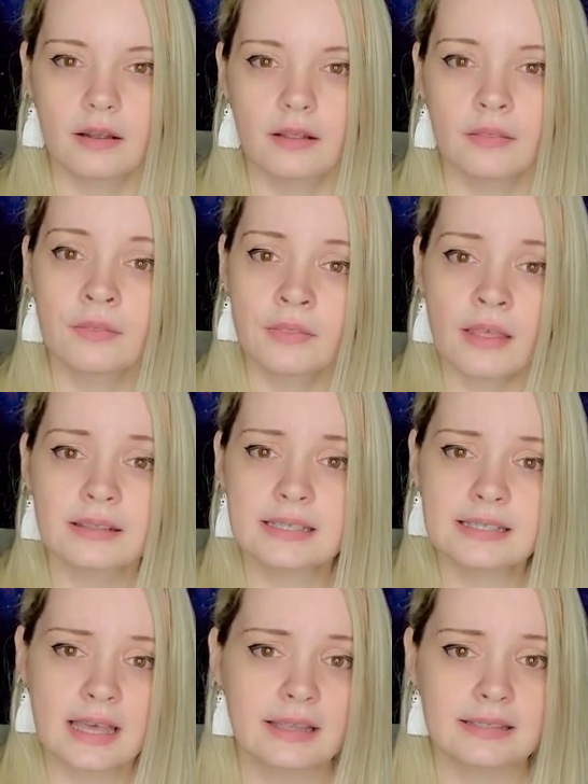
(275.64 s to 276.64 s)
then that's a
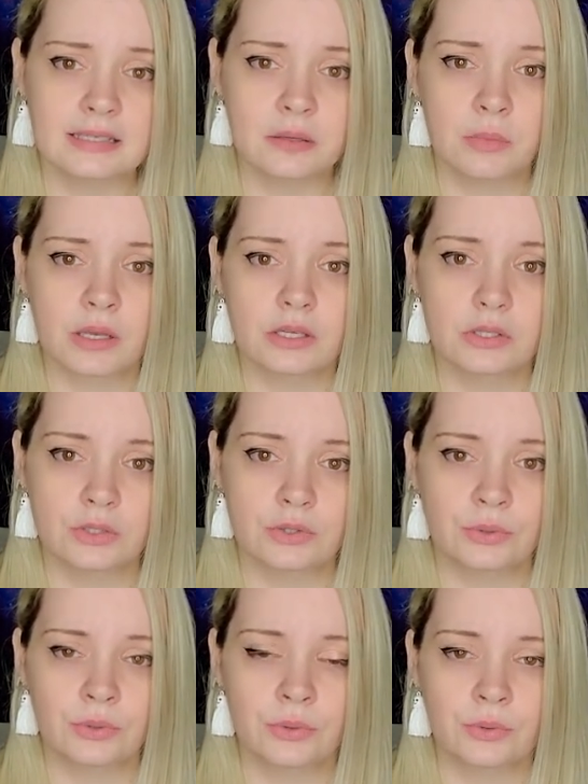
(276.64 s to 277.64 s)
testament to
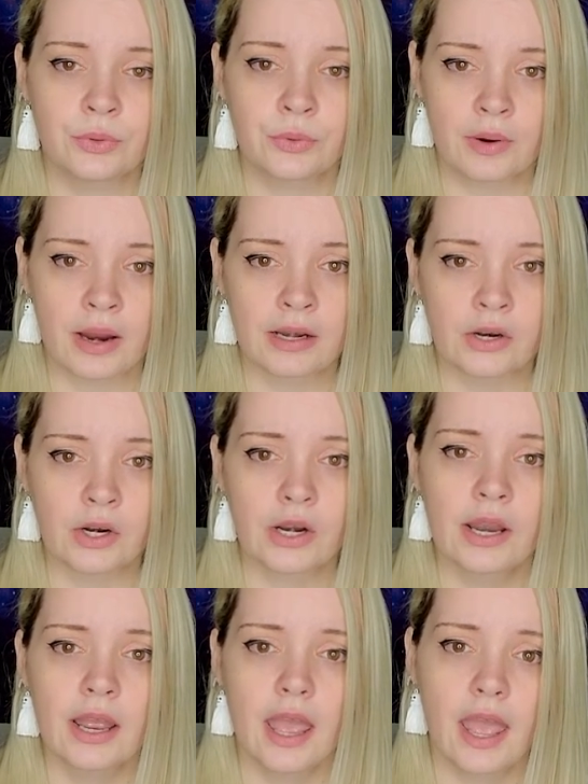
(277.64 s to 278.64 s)
the writer
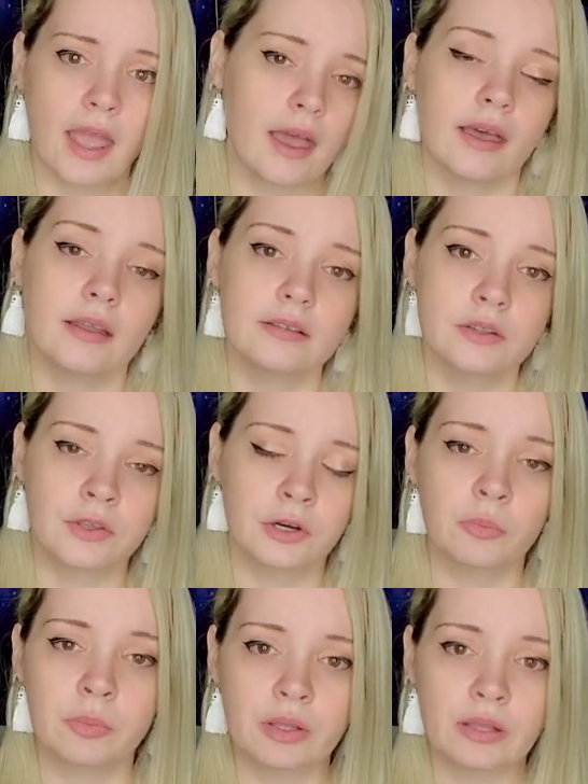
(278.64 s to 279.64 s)
and their
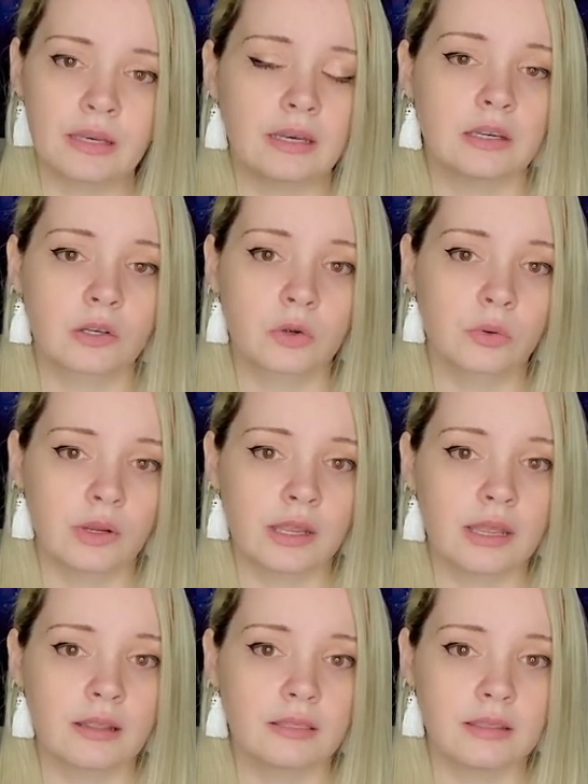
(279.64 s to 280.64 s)
ability to
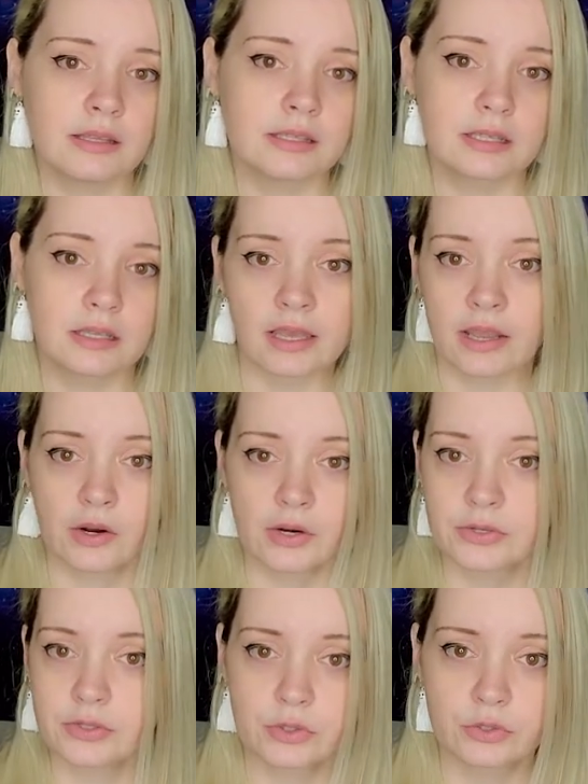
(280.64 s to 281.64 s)
create these
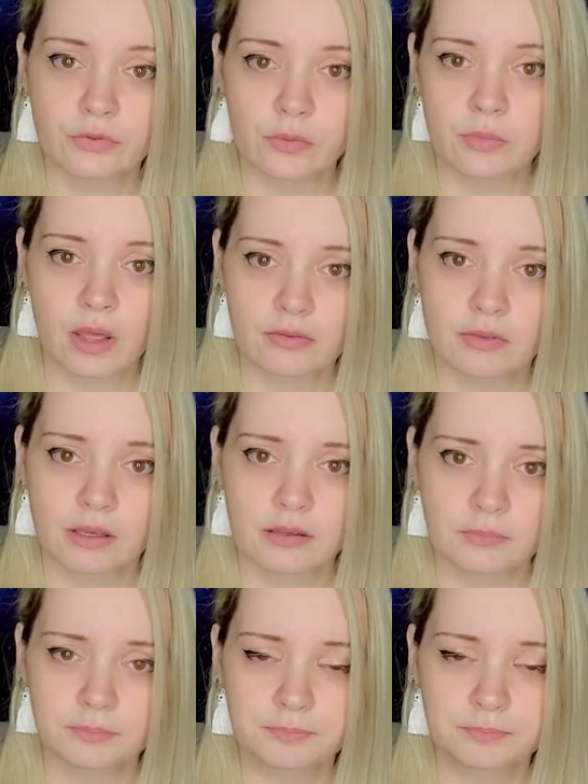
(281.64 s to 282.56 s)
characters from nothing.